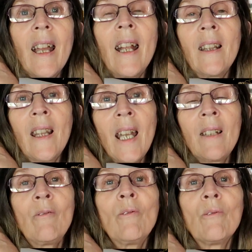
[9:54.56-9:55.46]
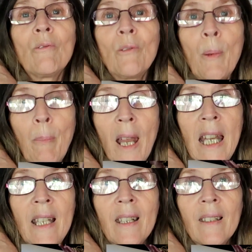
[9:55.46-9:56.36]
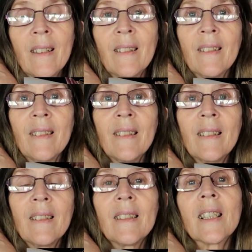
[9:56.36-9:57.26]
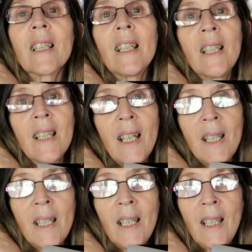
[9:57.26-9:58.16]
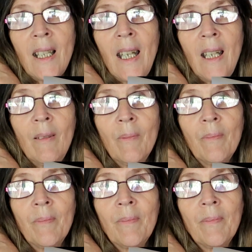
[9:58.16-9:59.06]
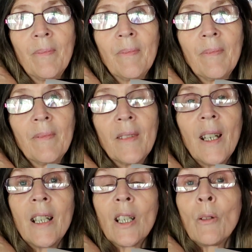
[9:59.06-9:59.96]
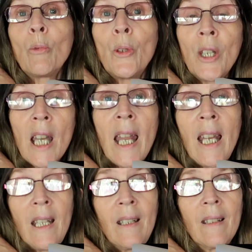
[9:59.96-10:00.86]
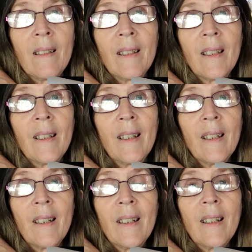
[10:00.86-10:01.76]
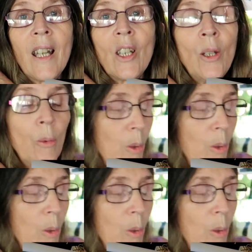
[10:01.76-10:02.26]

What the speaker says: And then repeat. It's consistency. It's a routine that you